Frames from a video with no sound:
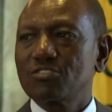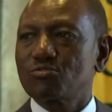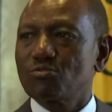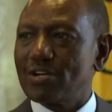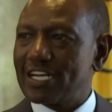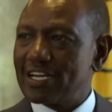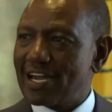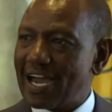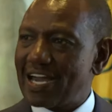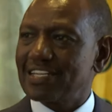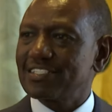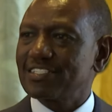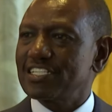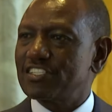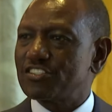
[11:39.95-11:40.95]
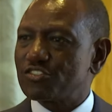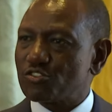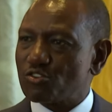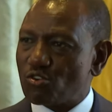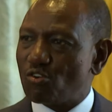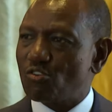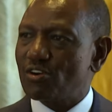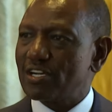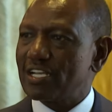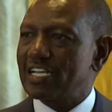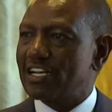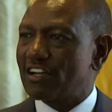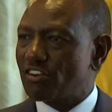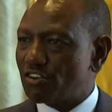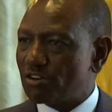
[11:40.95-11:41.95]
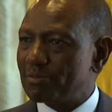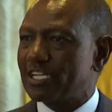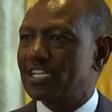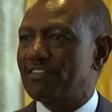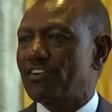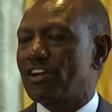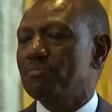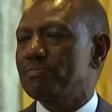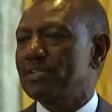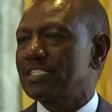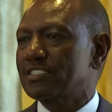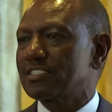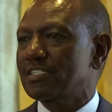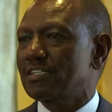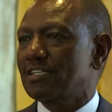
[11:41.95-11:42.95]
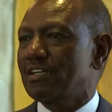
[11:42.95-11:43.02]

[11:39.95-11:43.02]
to enhance its role in economic development,